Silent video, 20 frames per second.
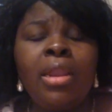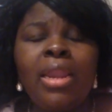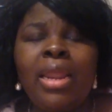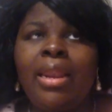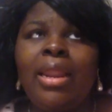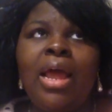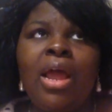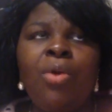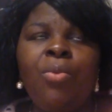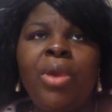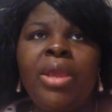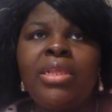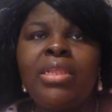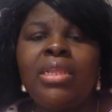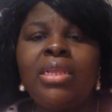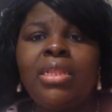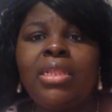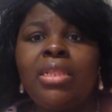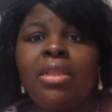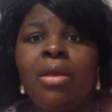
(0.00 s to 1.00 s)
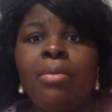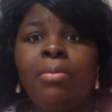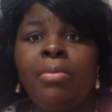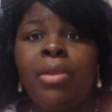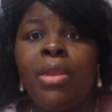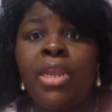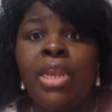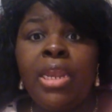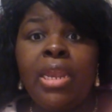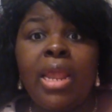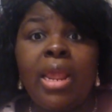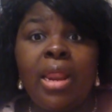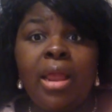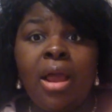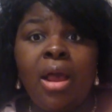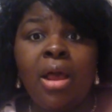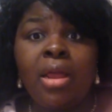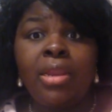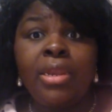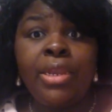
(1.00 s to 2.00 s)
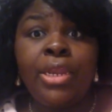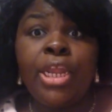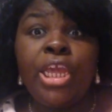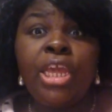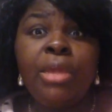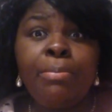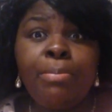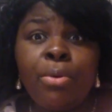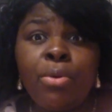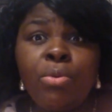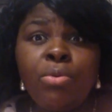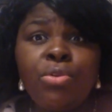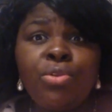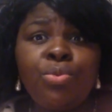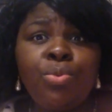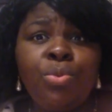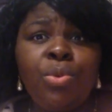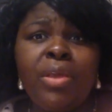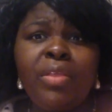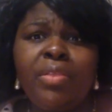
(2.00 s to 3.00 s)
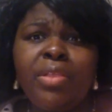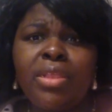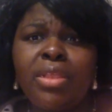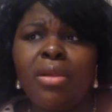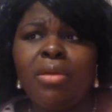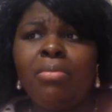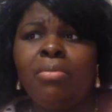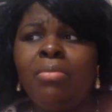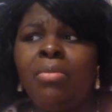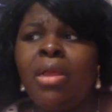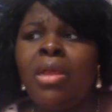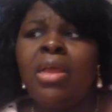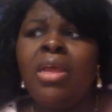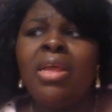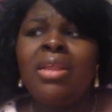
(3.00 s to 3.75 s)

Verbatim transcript: not high waisted, some uh, knee boots with some